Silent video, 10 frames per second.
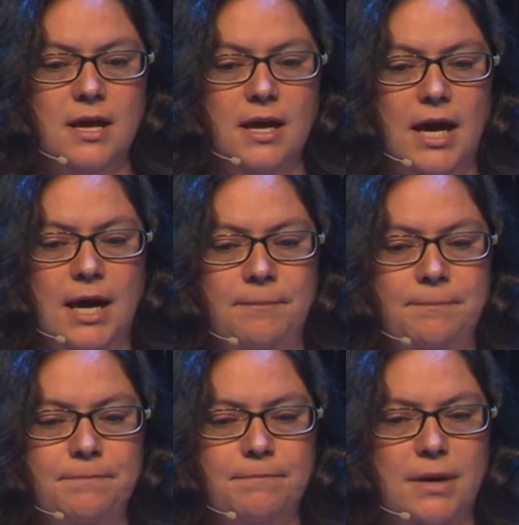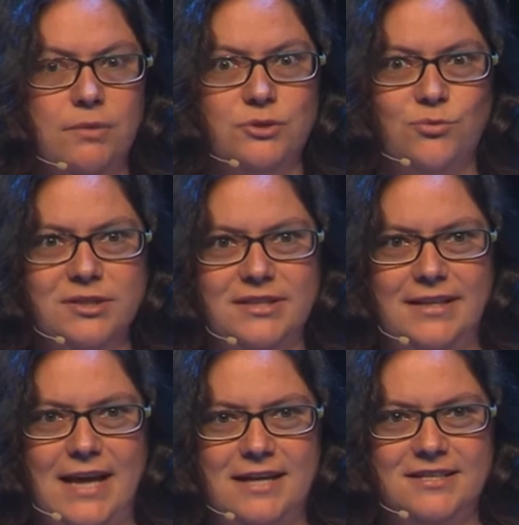But it was worse than
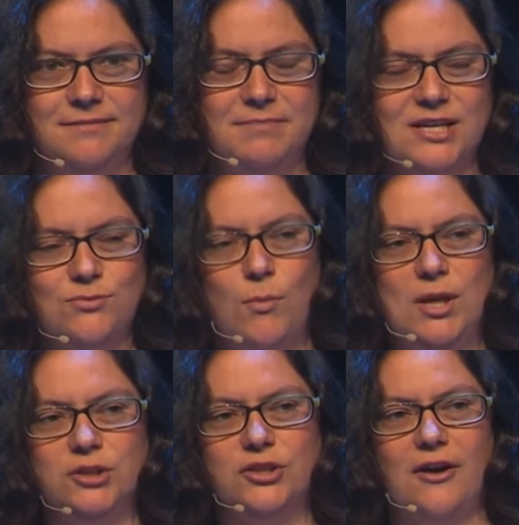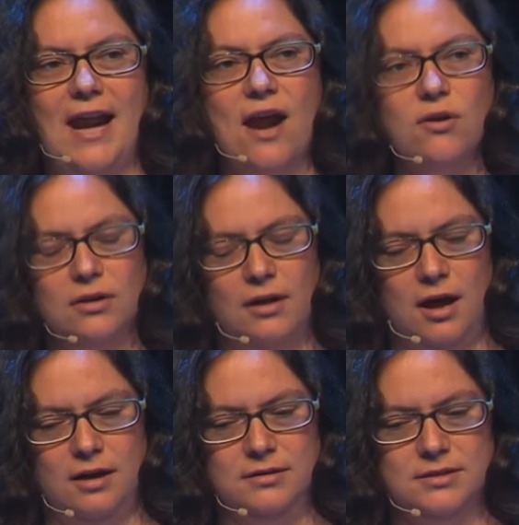that, because when we looked at our error
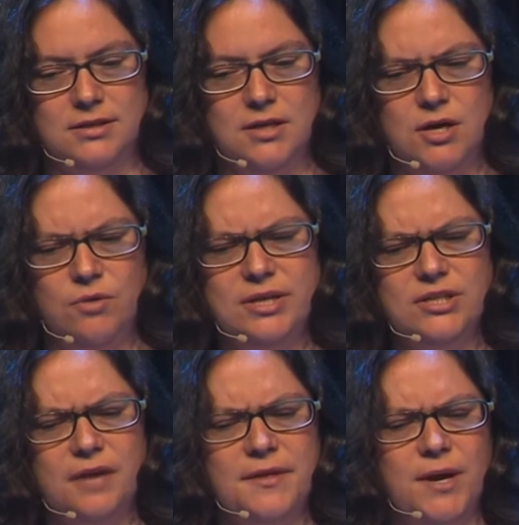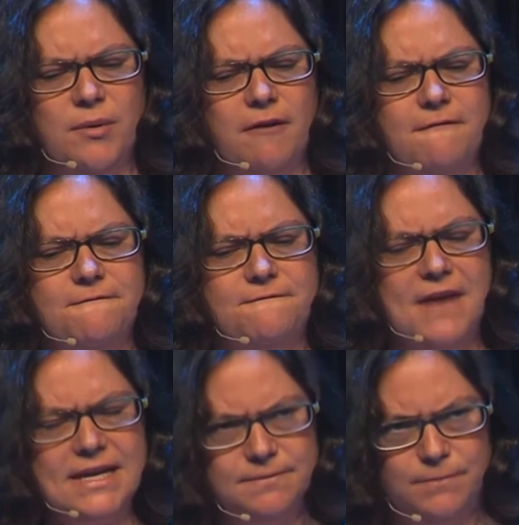logs, we saw that there were
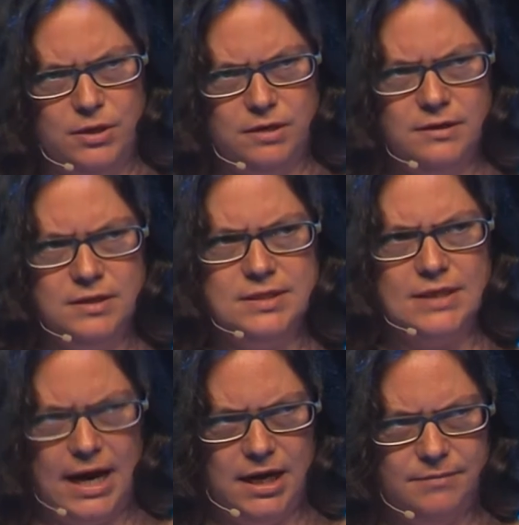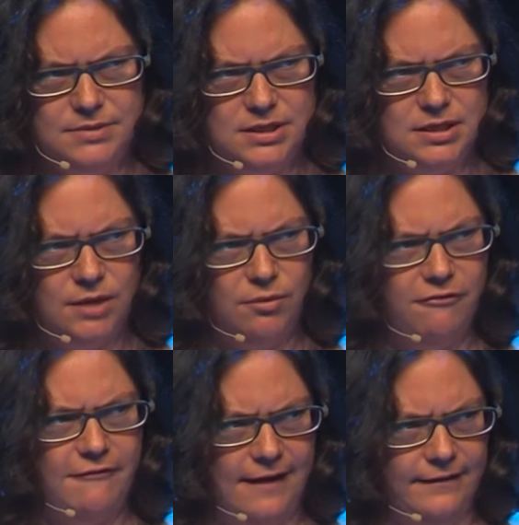Facebook signups that were
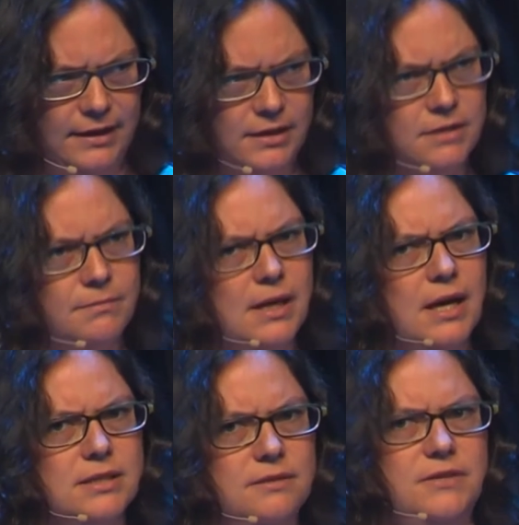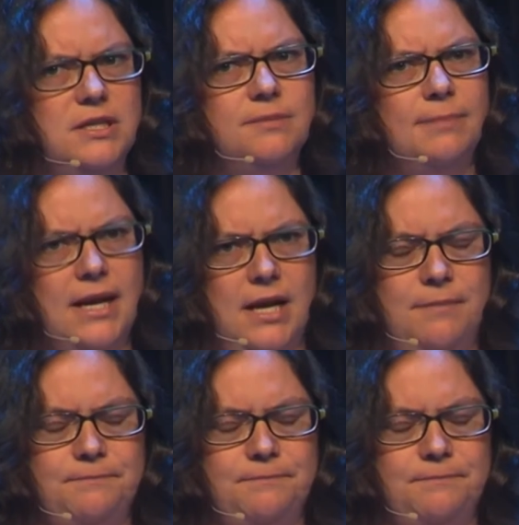failing because of the display name.